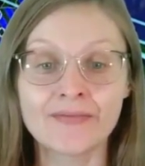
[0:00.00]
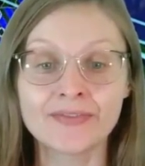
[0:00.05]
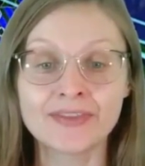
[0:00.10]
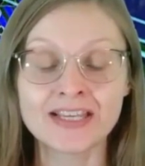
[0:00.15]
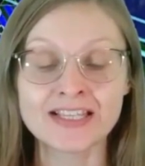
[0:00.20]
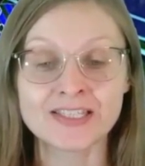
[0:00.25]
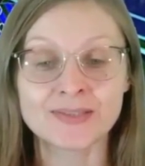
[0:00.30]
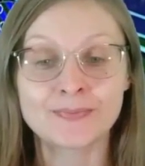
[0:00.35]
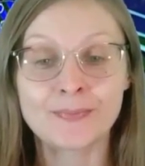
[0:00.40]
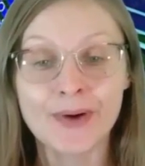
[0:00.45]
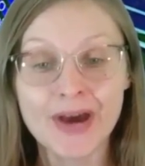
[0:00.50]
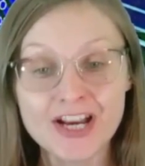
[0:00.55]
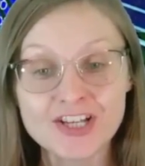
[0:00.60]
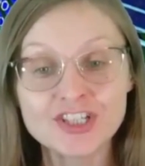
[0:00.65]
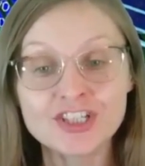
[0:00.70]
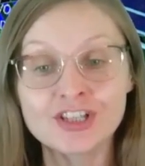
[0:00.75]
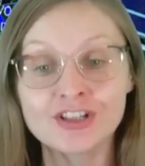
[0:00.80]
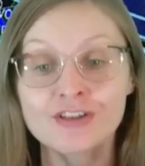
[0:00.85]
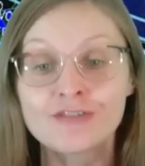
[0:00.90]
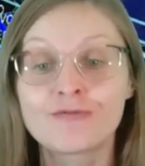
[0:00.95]

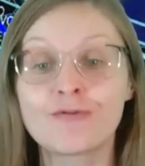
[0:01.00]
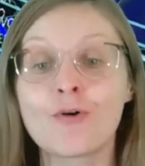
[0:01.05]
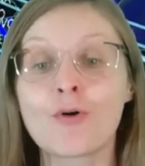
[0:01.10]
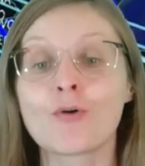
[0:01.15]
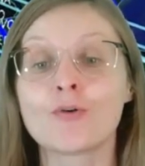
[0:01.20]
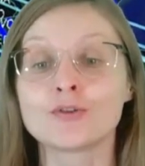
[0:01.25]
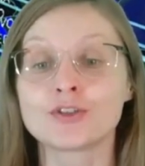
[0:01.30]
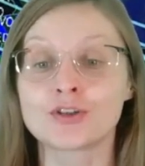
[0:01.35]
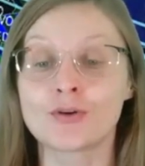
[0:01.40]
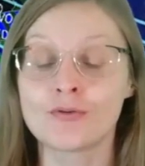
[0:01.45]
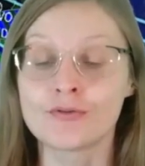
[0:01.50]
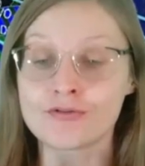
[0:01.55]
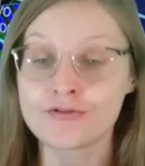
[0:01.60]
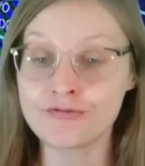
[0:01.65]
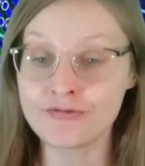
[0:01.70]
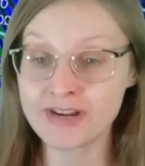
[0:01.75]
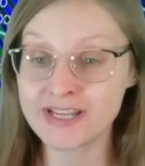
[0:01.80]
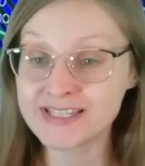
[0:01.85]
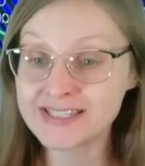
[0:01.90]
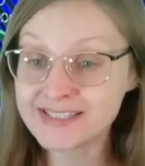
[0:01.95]
especially focus on
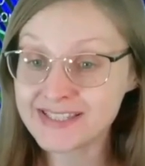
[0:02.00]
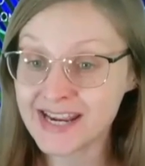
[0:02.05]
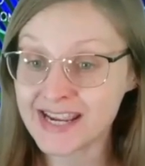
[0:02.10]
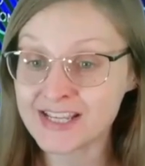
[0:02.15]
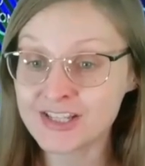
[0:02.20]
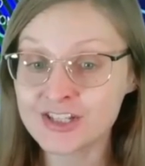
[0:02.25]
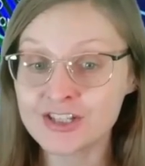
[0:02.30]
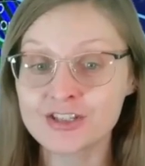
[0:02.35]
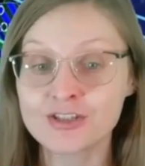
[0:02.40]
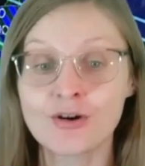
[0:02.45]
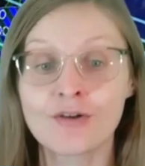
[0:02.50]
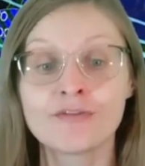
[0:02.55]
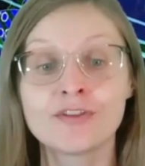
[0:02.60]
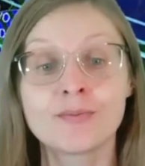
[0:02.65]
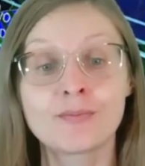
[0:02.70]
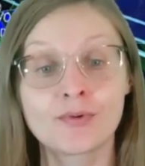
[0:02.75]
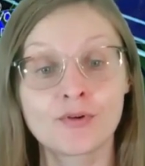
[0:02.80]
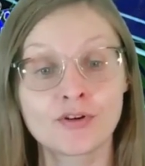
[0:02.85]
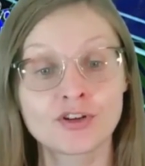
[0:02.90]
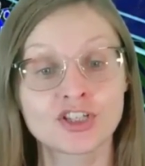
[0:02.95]
three stages of
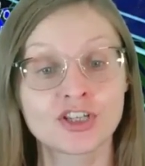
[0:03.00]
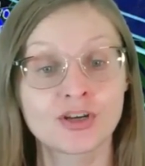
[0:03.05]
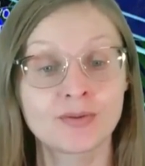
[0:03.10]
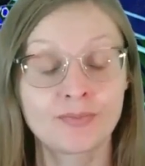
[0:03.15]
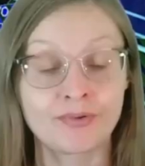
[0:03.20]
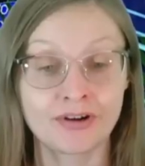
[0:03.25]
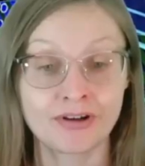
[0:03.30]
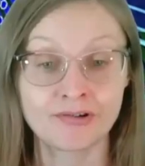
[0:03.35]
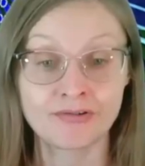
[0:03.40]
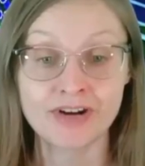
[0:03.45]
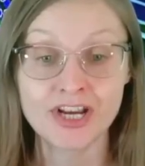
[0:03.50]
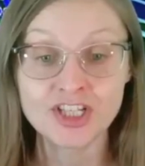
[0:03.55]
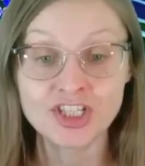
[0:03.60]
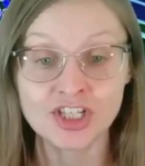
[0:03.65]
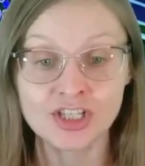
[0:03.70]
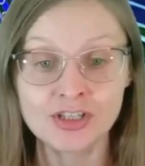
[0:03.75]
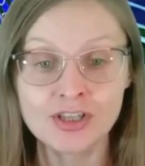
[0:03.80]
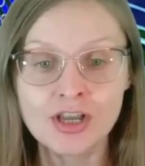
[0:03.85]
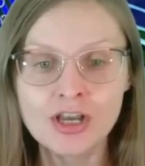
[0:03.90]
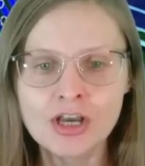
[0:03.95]
the project
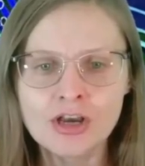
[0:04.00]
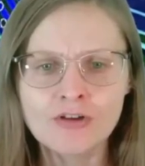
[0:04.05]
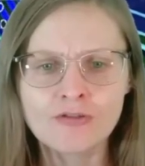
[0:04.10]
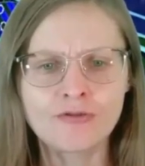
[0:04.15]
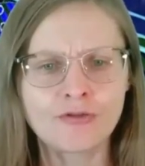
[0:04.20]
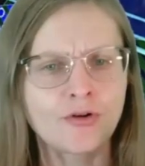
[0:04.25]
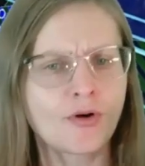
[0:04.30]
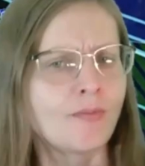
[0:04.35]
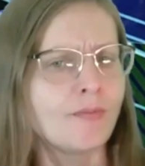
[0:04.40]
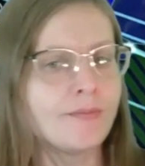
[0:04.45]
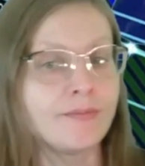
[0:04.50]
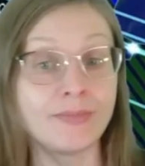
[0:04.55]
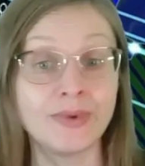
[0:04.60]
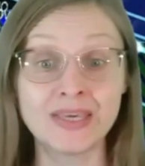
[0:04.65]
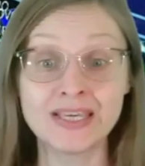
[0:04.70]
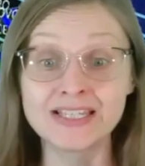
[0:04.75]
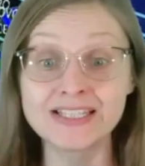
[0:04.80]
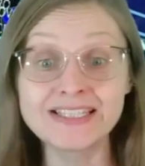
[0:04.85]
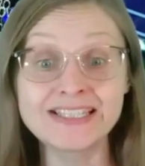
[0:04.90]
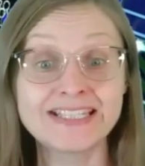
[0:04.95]
progression from
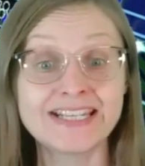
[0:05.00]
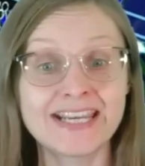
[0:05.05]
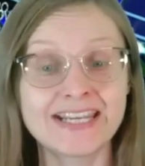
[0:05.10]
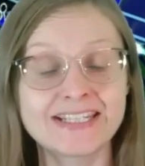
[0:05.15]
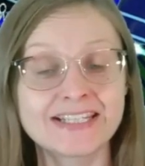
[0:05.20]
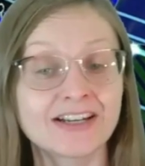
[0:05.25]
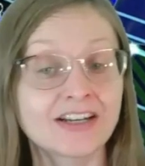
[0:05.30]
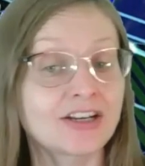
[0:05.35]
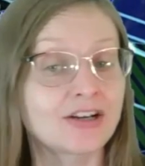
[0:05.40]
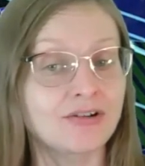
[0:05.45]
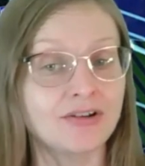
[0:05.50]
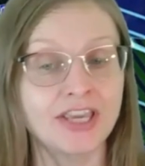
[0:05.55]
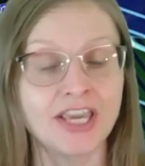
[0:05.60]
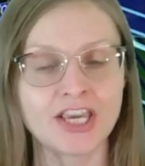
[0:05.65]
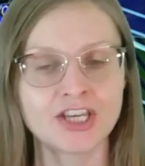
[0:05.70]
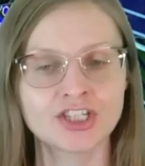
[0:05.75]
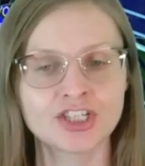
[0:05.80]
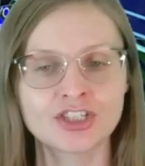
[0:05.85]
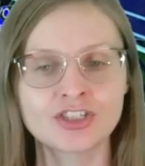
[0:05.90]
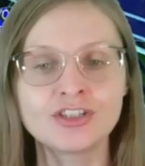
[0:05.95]
mere data
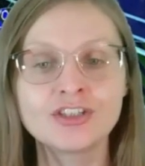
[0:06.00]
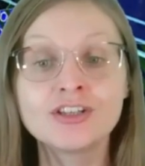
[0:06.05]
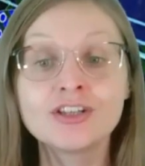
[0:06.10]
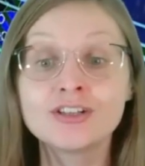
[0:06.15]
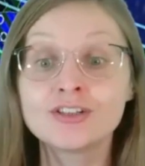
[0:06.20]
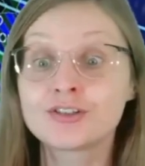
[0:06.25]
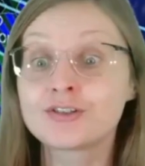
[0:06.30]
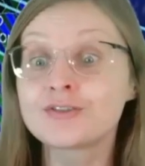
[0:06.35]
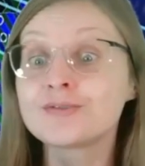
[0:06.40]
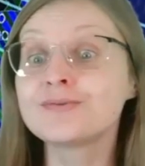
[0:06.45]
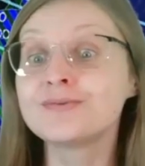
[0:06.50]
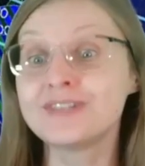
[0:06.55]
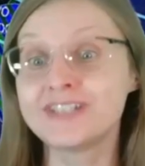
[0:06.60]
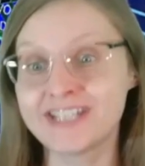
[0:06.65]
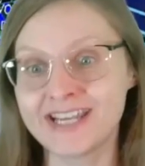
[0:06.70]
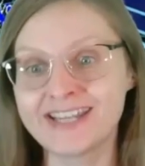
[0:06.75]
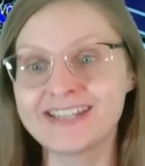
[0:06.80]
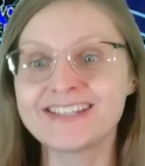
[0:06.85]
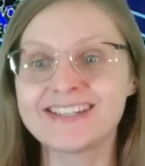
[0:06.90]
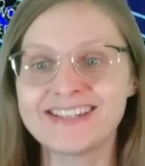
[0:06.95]
aggregation to
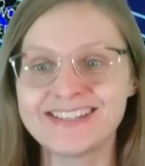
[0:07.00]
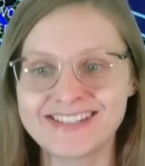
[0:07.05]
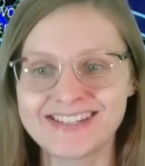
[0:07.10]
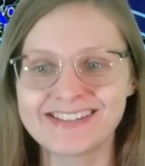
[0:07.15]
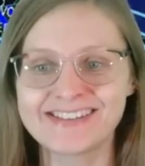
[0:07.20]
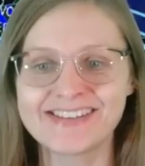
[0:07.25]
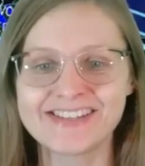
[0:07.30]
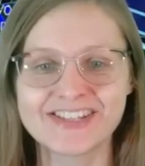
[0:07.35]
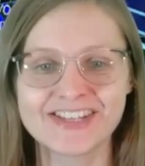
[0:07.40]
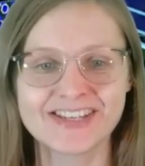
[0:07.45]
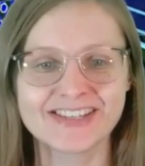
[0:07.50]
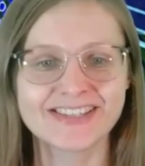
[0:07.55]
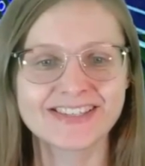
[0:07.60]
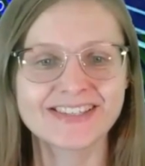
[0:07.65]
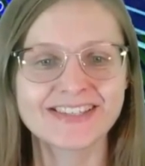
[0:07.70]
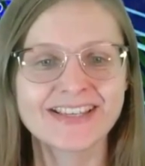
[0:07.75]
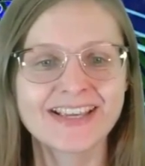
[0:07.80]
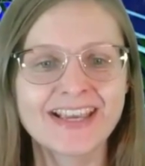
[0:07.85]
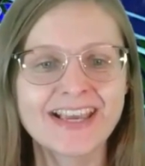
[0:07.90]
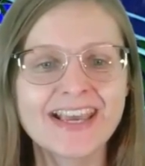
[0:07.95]
data intelligence.